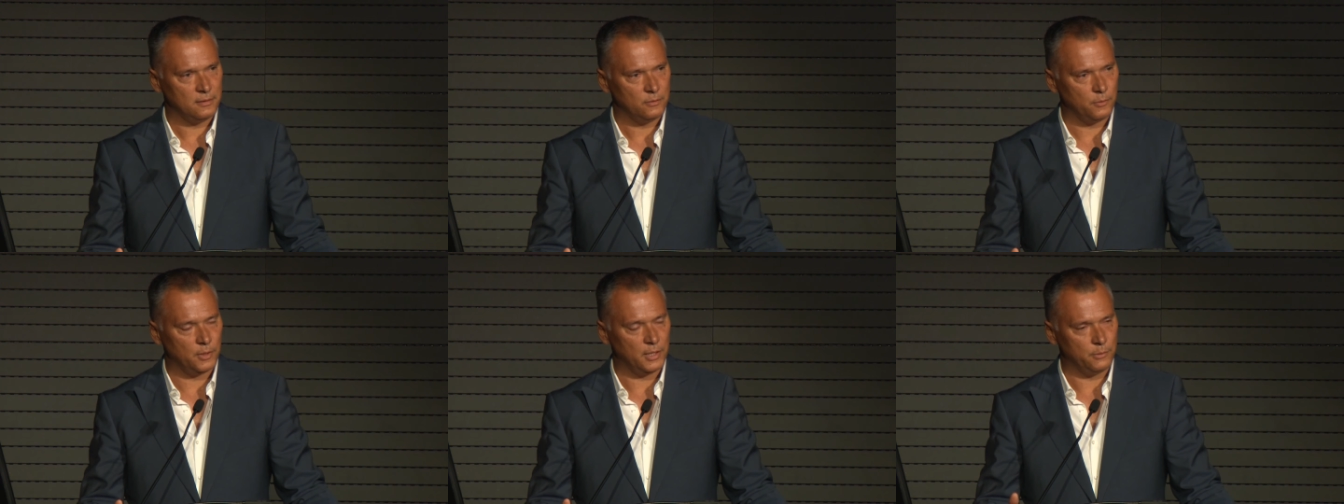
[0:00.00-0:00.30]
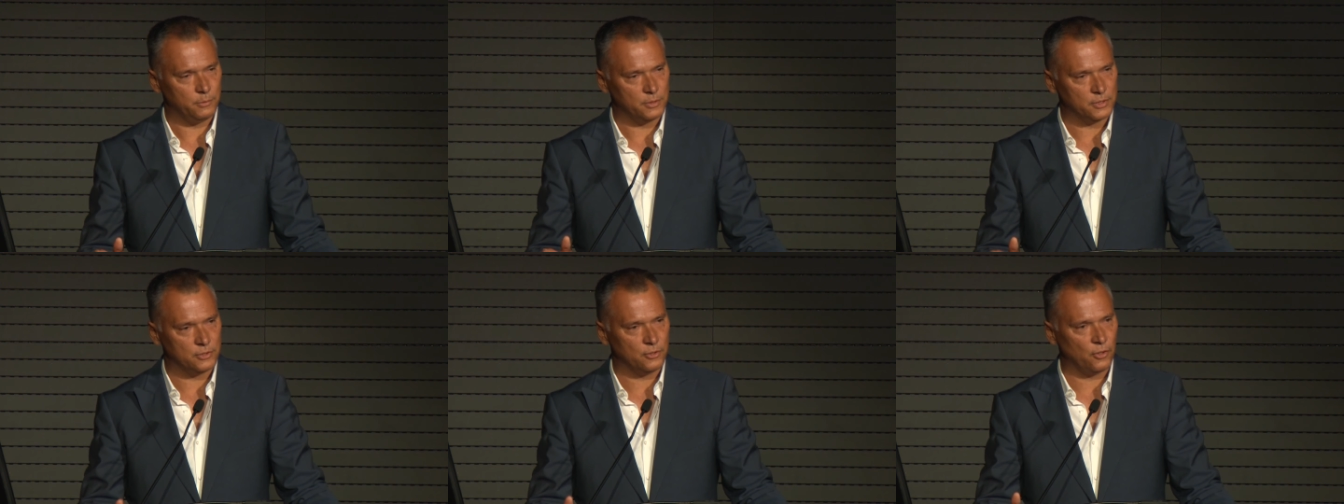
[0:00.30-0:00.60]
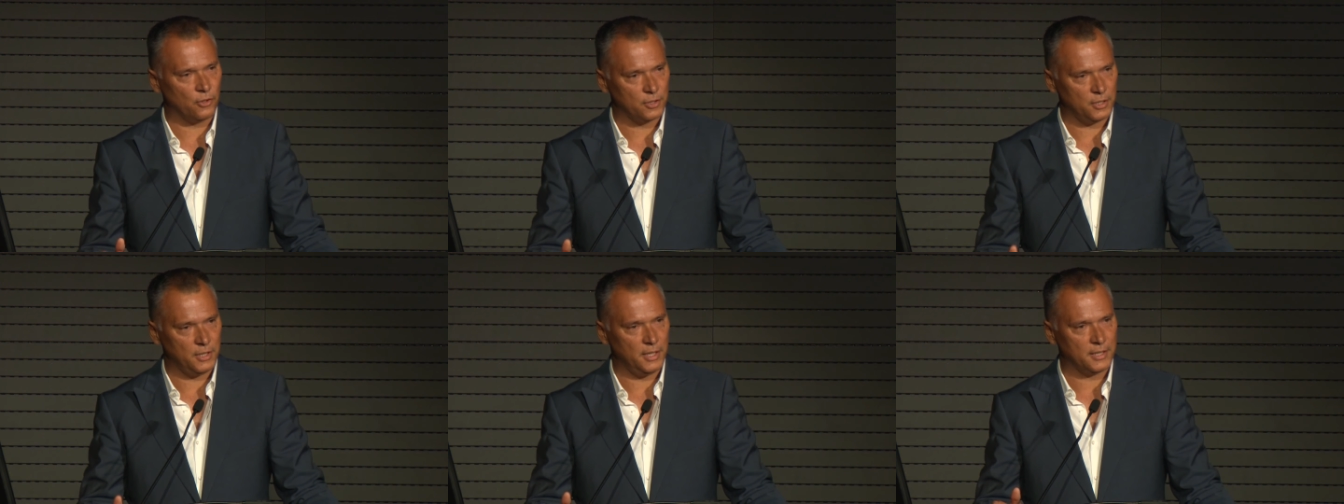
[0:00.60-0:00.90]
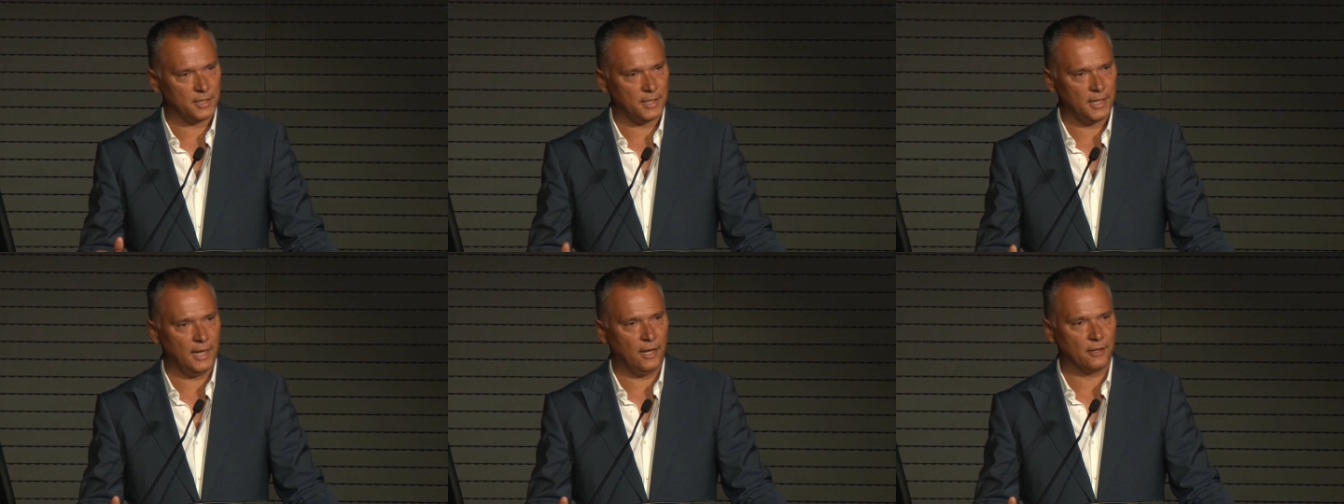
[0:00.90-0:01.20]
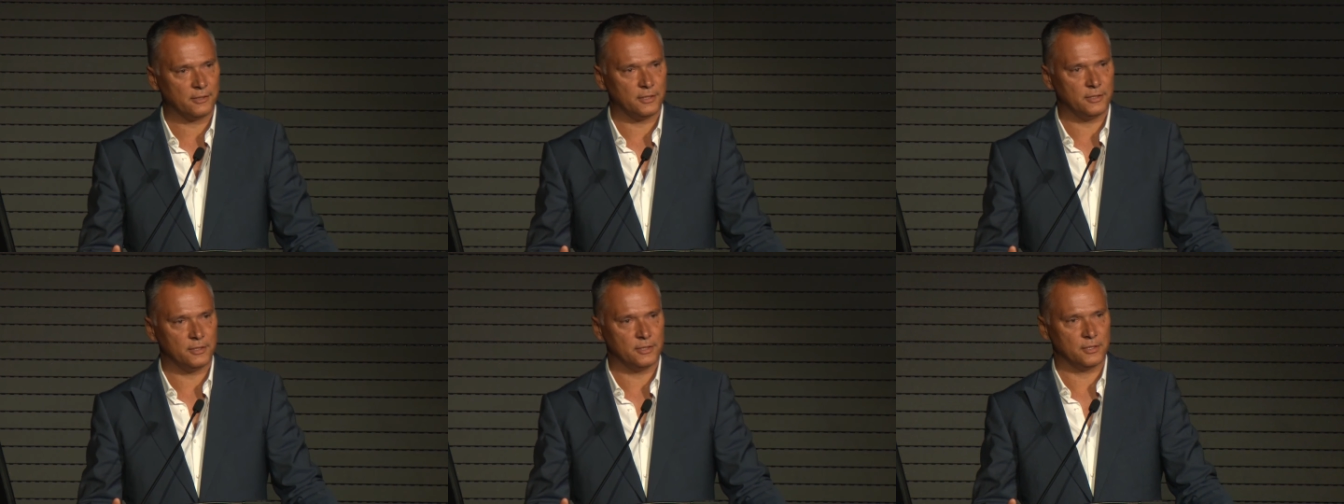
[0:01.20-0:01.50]
when he was not yet
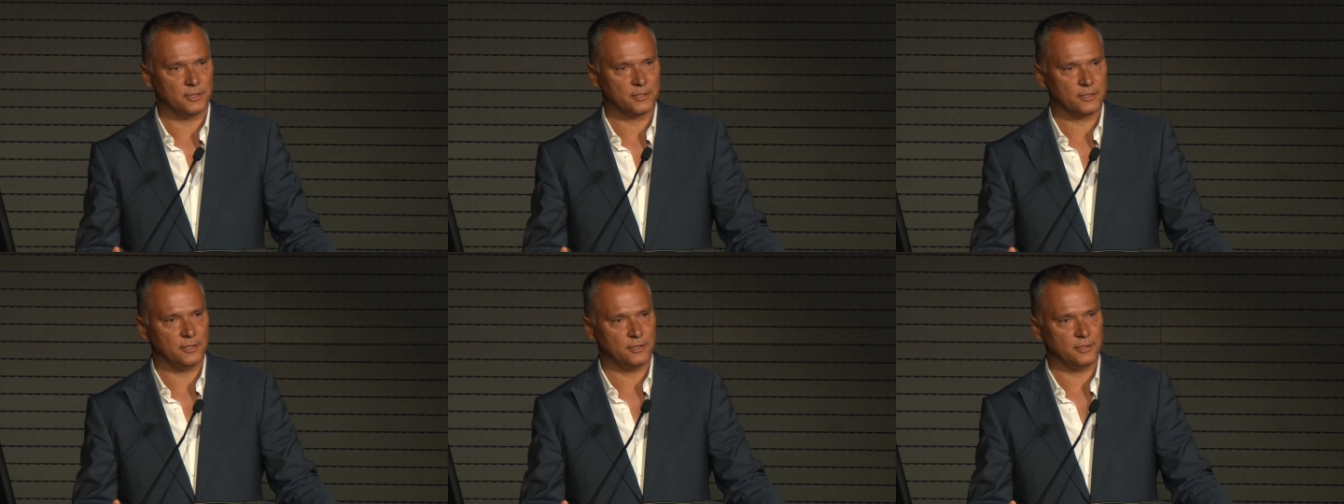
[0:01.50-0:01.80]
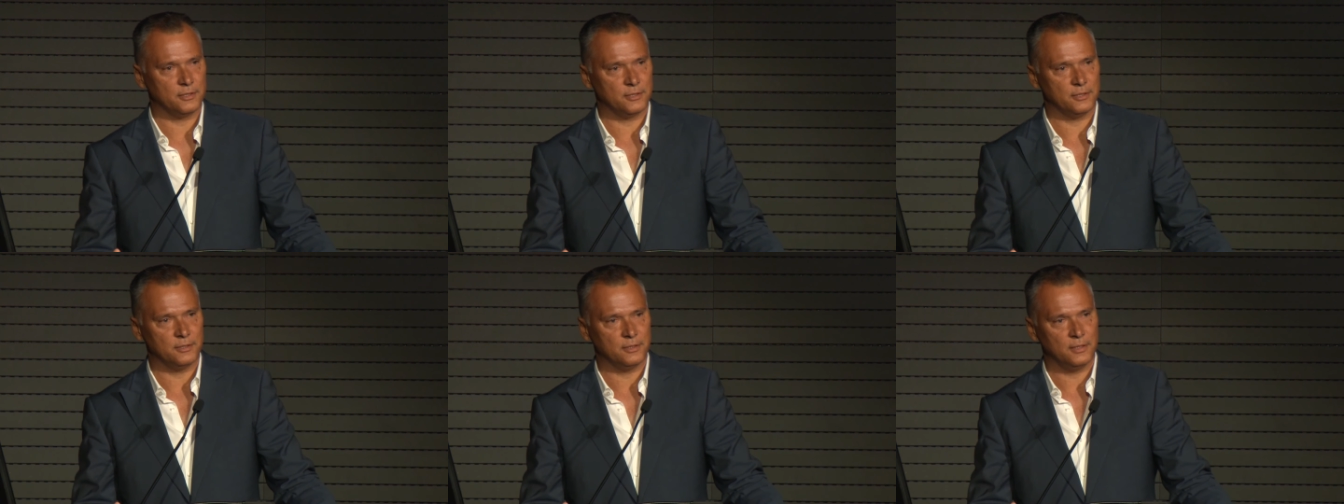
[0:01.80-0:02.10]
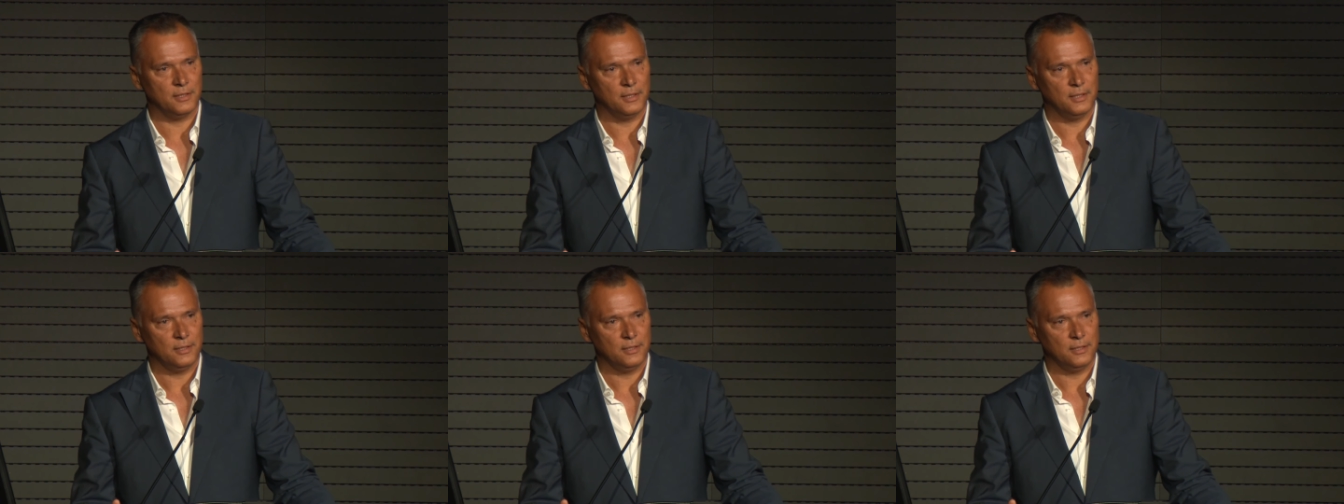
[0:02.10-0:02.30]
counted as a citizen,